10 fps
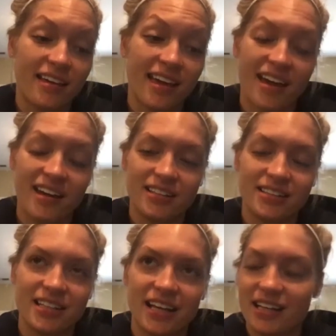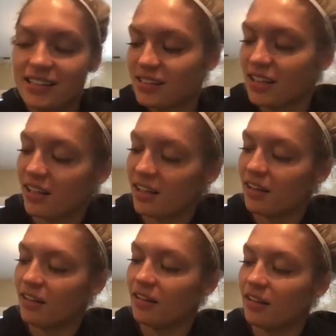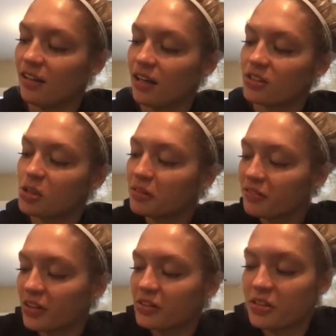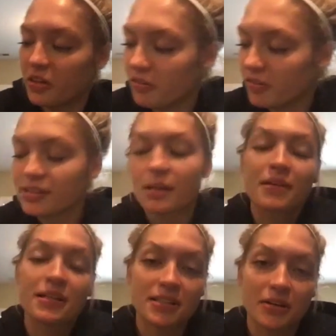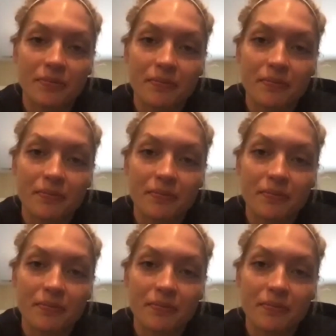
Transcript: yet. Today is October 1st, so hopefully something soon.